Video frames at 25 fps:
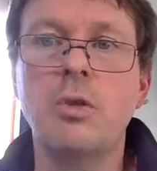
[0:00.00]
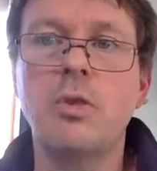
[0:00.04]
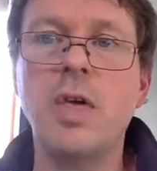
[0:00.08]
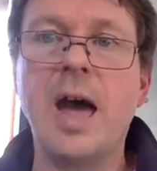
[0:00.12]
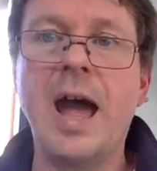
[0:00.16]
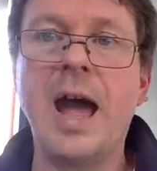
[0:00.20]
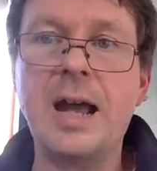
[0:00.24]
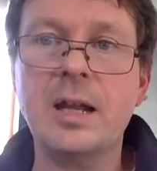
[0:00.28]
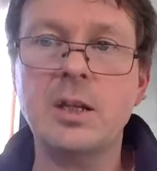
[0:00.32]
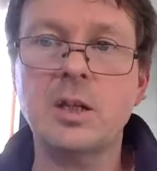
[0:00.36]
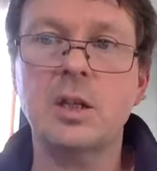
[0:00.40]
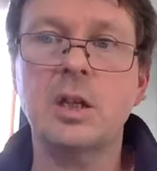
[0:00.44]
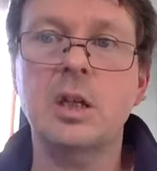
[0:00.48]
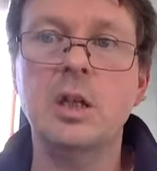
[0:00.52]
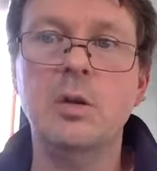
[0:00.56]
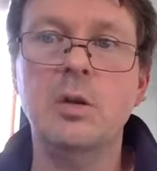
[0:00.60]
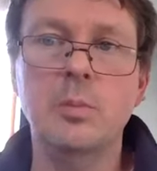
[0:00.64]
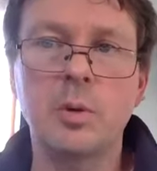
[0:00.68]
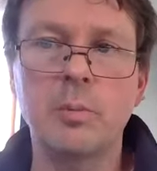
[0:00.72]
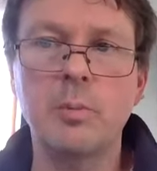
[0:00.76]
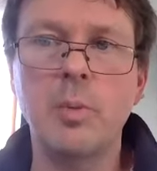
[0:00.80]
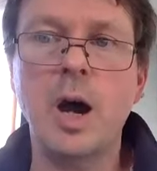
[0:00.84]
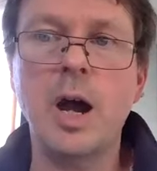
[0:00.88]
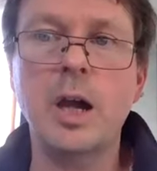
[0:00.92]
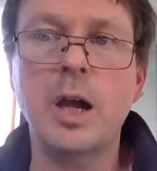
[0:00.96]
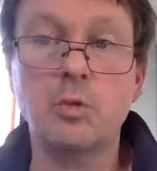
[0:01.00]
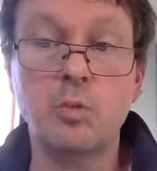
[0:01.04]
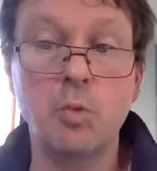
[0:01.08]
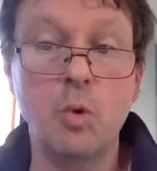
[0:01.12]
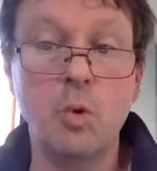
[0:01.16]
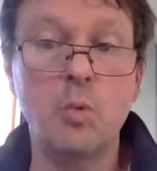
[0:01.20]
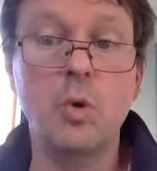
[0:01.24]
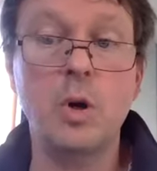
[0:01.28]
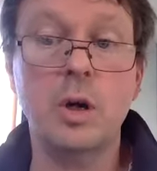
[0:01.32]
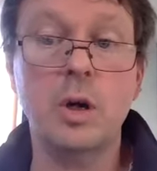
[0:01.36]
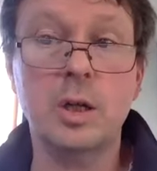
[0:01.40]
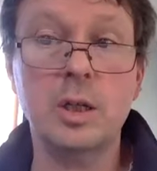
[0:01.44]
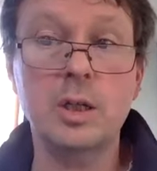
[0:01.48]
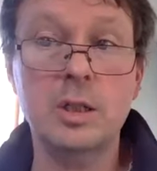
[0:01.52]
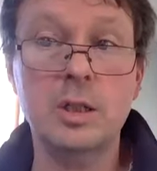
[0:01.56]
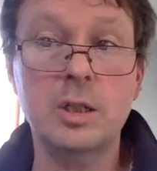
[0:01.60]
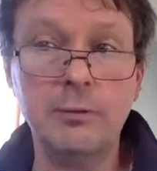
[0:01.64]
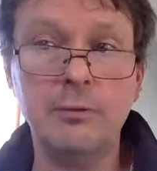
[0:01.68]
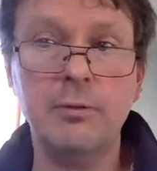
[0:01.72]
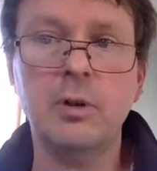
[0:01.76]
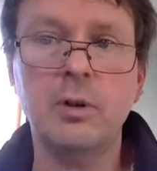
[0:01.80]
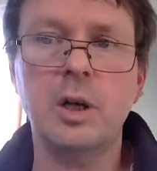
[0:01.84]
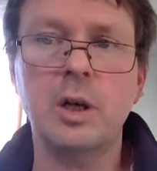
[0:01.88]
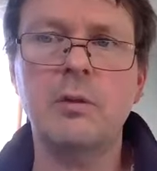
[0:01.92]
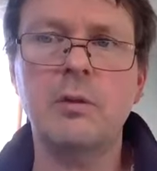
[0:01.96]
that human mind will work
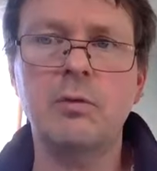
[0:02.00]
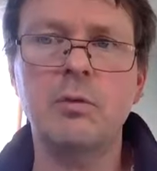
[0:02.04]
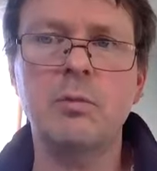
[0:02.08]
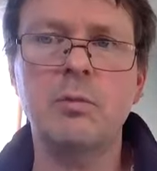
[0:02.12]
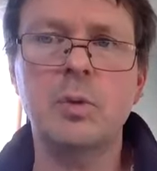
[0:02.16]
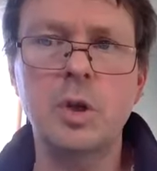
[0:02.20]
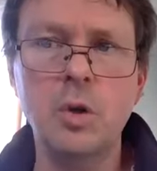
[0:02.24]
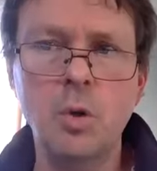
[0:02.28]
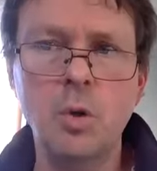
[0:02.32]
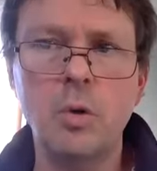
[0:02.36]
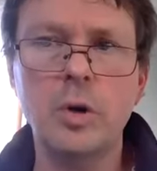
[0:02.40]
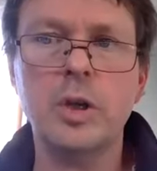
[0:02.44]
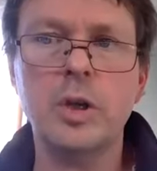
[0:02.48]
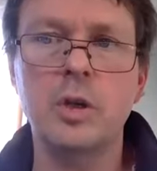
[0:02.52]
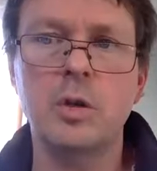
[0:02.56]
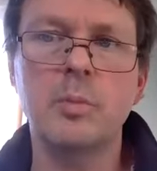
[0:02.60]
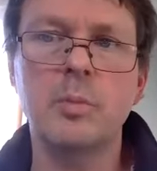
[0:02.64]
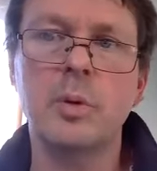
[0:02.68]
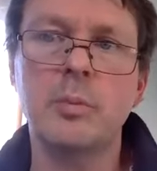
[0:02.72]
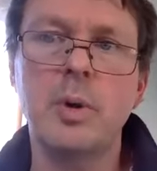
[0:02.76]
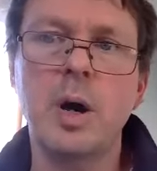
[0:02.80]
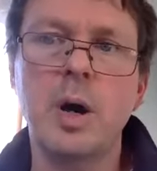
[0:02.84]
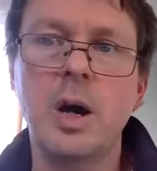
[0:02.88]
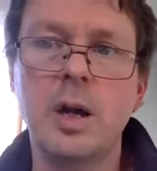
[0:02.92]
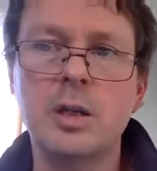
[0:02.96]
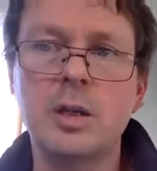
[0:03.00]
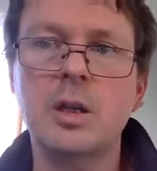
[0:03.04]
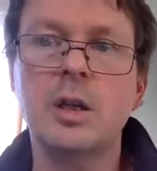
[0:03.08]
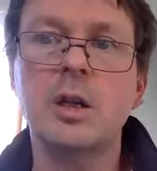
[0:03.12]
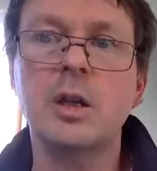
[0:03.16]
differently from your human mind,